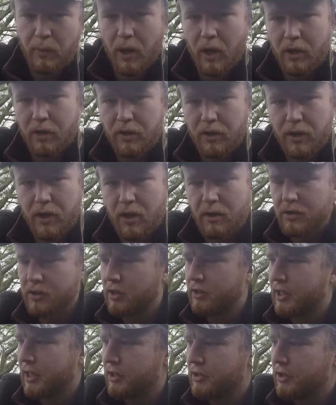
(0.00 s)
python locks. I
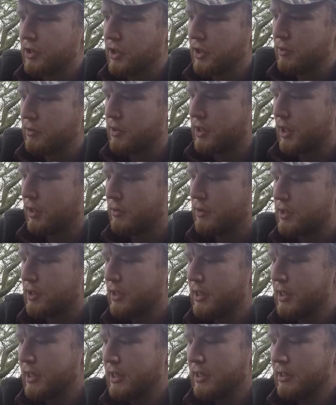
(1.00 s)
tend to use those.
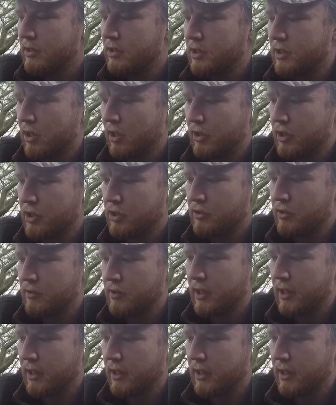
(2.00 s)
Slides through the